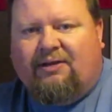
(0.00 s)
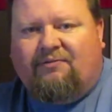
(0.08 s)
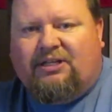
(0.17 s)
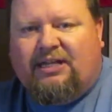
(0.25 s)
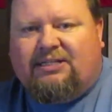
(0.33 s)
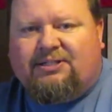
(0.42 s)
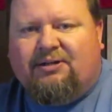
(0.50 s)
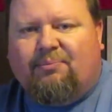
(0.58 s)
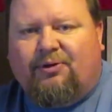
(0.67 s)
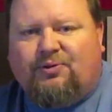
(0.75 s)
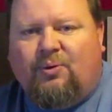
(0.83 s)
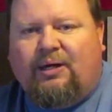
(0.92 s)
of
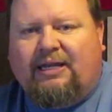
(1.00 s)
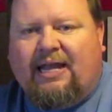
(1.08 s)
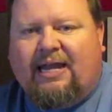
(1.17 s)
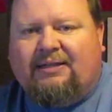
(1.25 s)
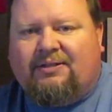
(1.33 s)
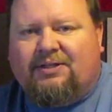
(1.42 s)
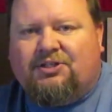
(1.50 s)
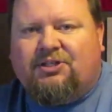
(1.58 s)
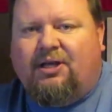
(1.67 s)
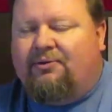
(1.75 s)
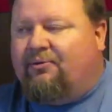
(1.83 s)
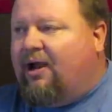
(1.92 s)
December 28th at
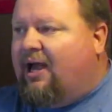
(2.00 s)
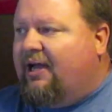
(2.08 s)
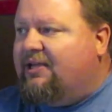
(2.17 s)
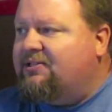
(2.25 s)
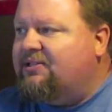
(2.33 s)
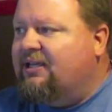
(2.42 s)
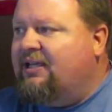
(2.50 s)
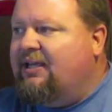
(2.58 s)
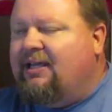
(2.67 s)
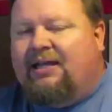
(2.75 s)
sunrise,